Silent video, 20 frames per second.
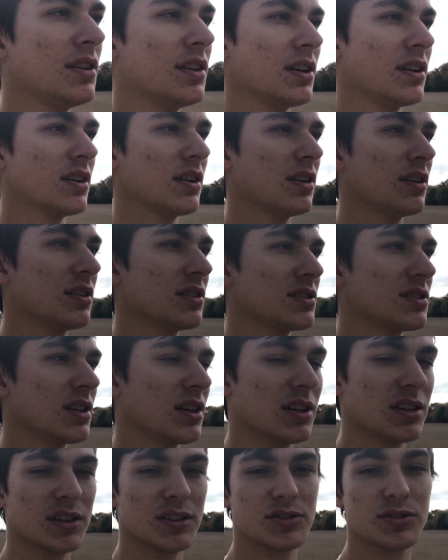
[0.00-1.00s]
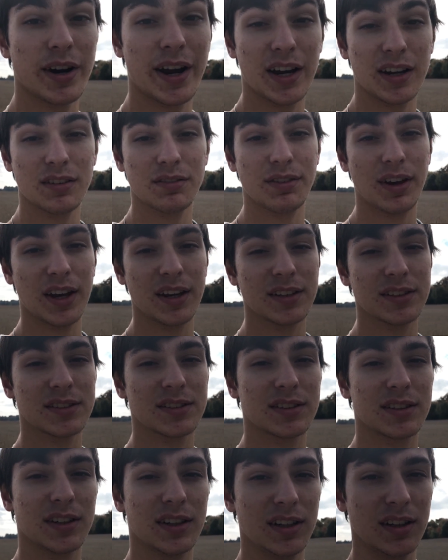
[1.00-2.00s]
there's a drag event
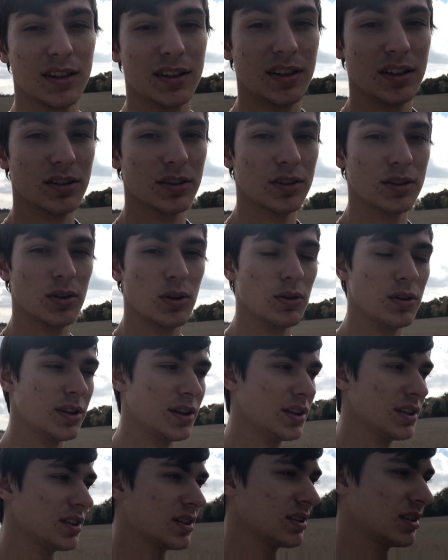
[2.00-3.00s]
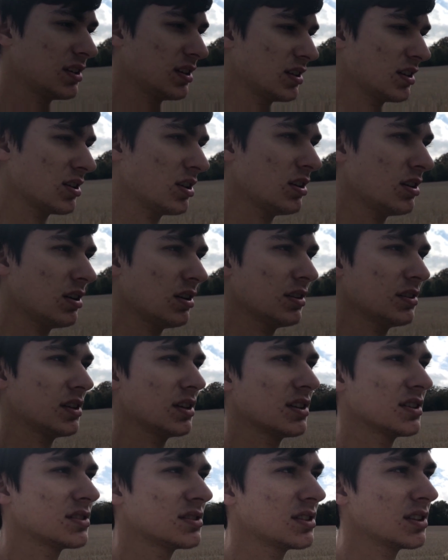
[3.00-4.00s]
in Illinois called
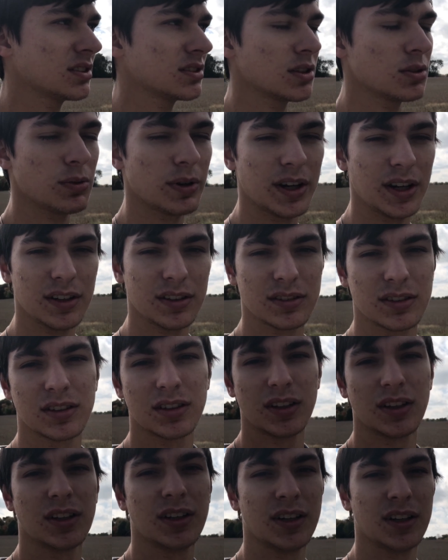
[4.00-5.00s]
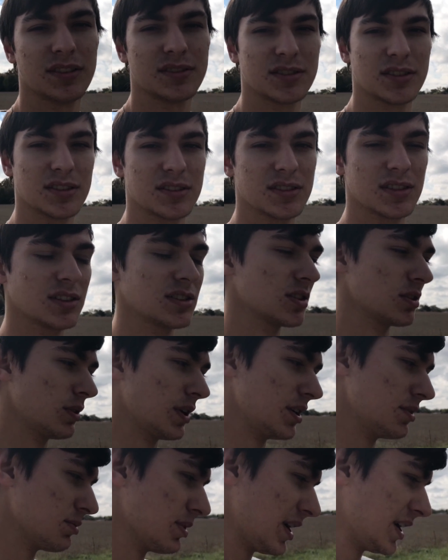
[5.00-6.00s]
608. It's the
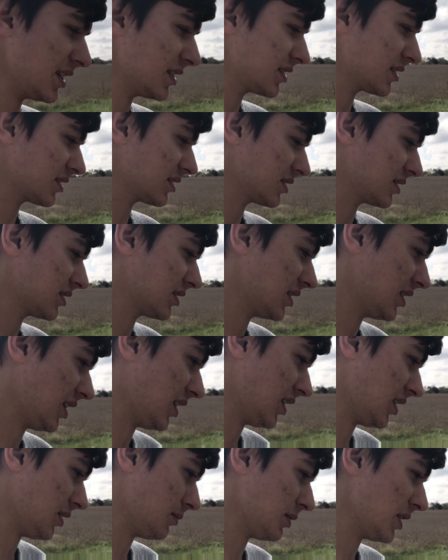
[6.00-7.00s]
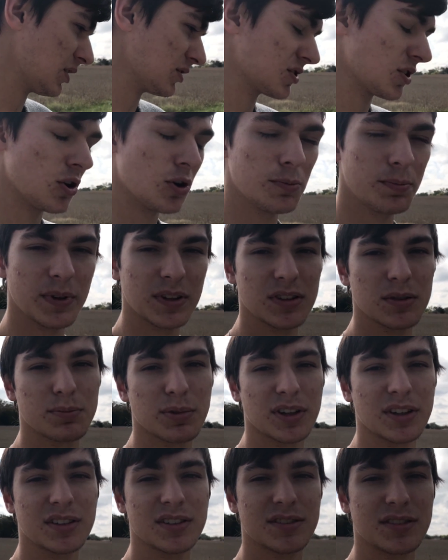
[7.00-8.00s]
608 race. And I was hoping to
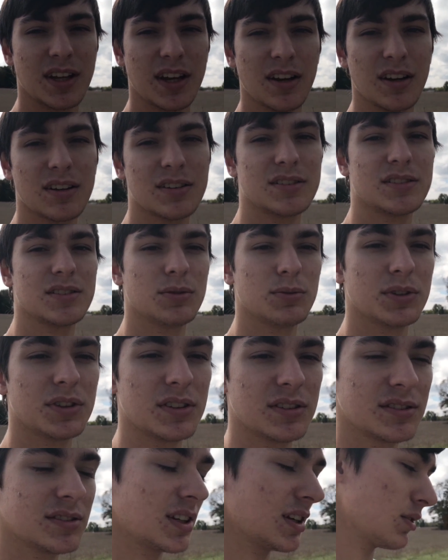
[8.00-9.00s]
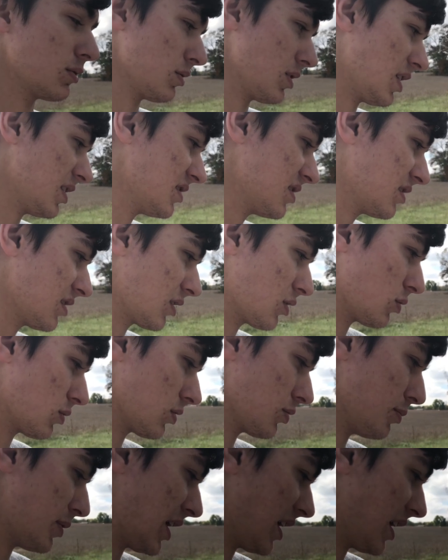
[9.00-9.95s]
bring this there and see what this thing runs in the quarter